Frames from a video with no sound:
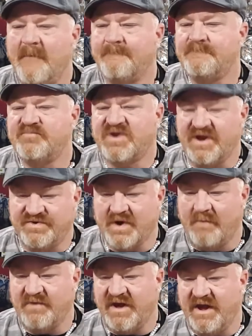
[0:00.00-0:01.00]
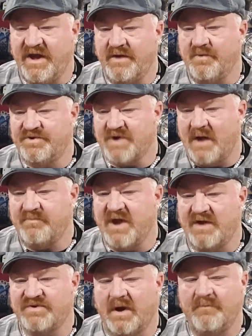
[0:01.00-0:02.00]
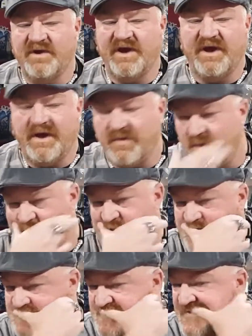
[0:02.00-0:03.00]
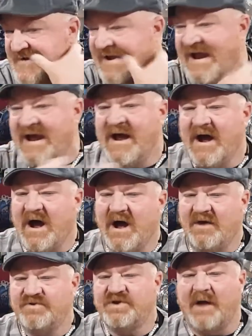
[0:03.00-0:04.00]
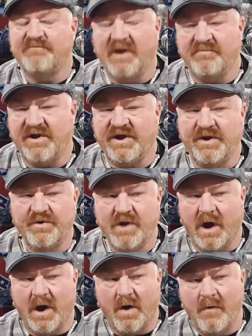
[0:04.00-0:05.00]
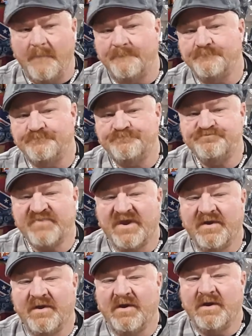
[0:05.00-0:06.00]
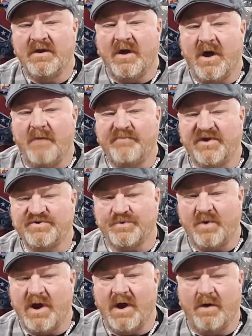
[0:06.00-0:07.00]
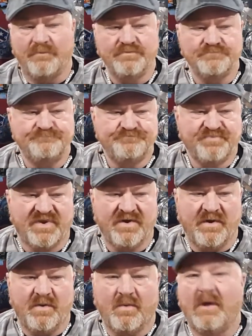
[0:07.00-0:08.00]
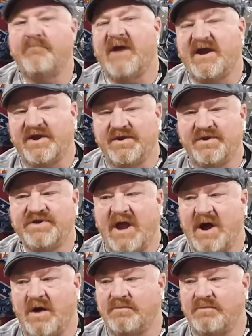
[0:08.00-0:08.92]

Get something to eat. We stopped and got something to eat. Stopped up at Hugo. Pissed around. Went back into town.